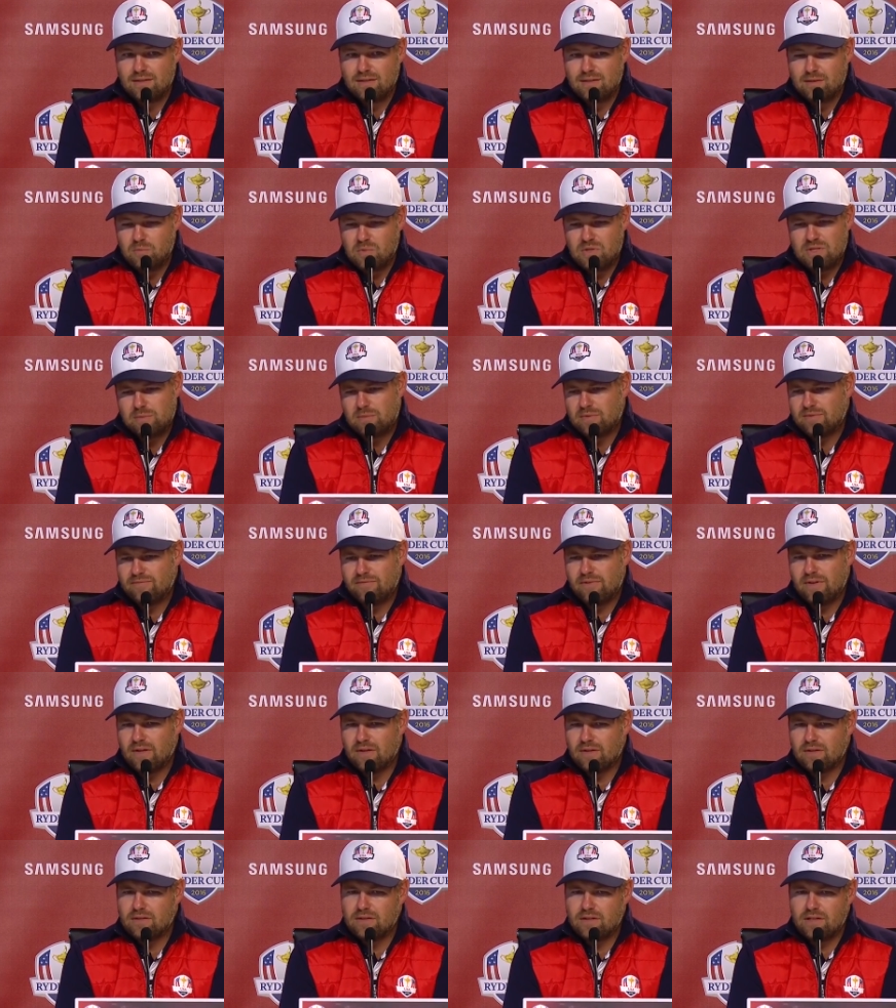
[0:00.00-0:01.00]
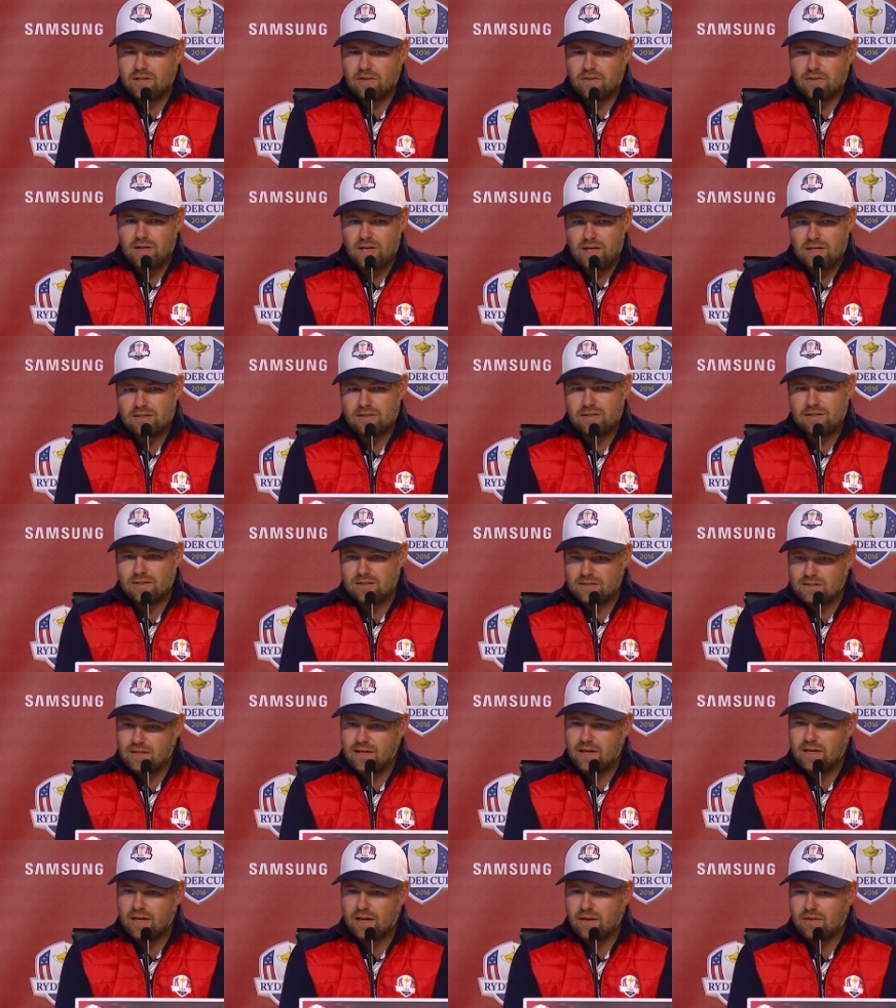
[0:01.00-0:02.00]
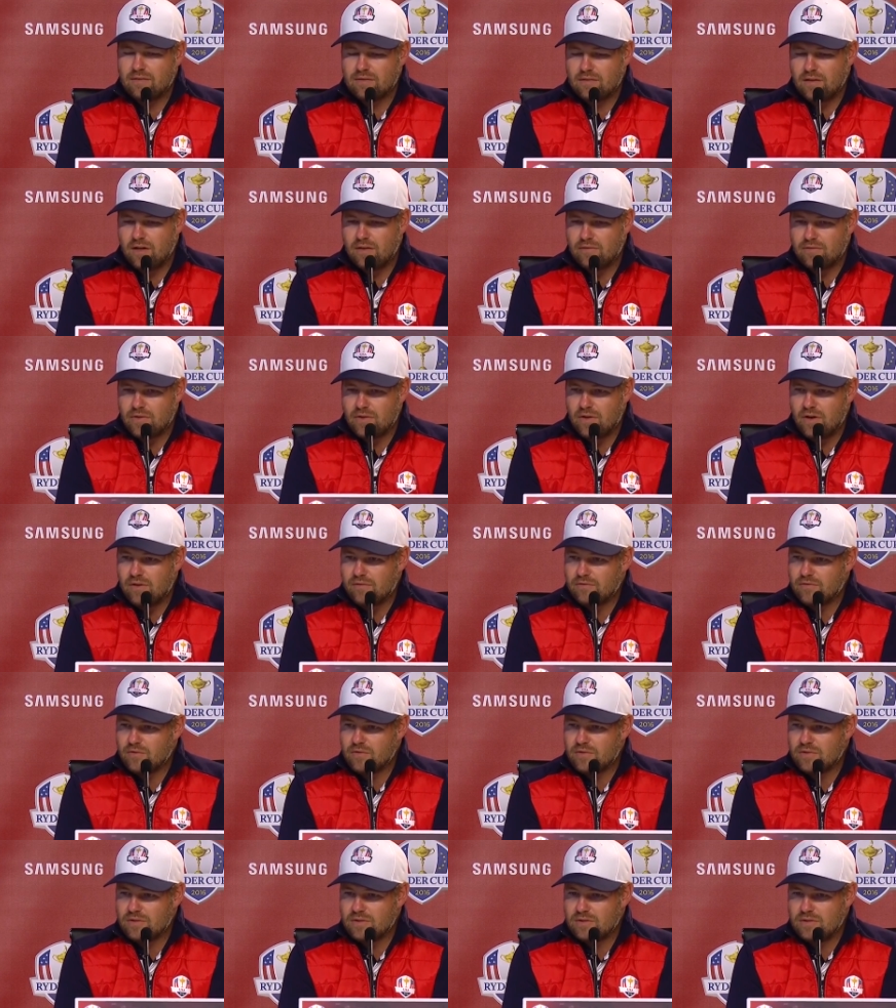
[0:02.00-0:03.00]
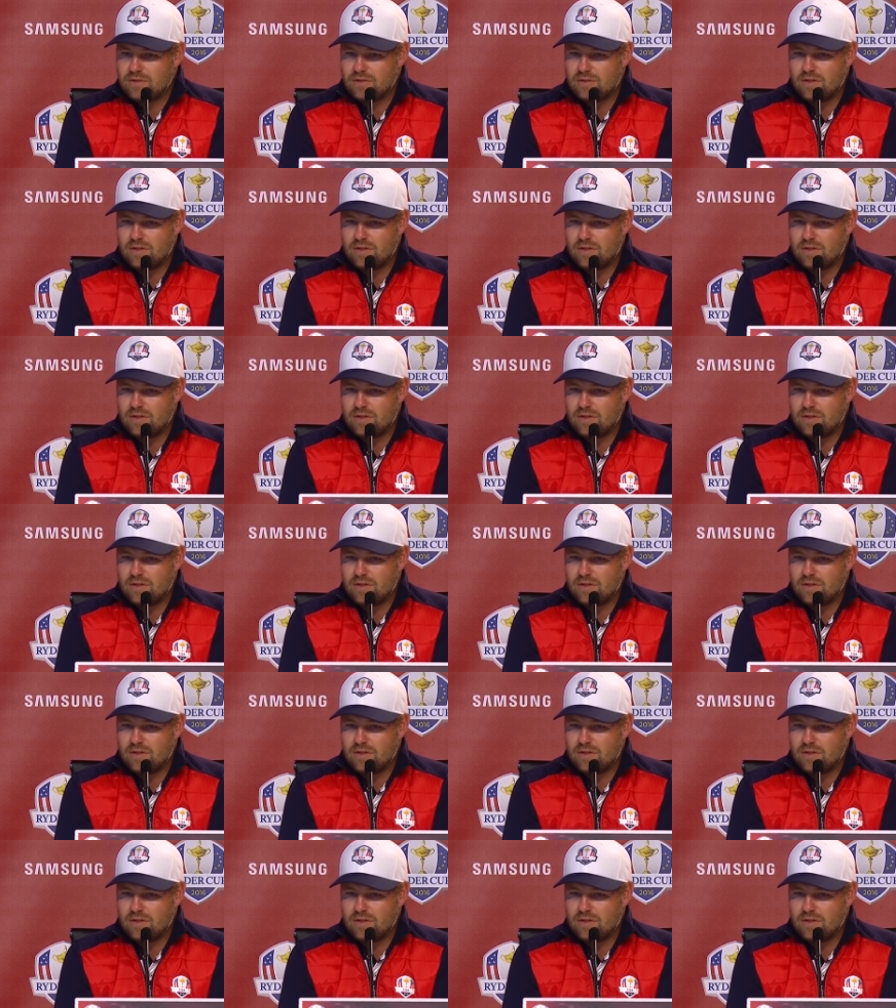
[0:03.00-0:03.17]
But it's been fun, to actually get to hang out off the golf course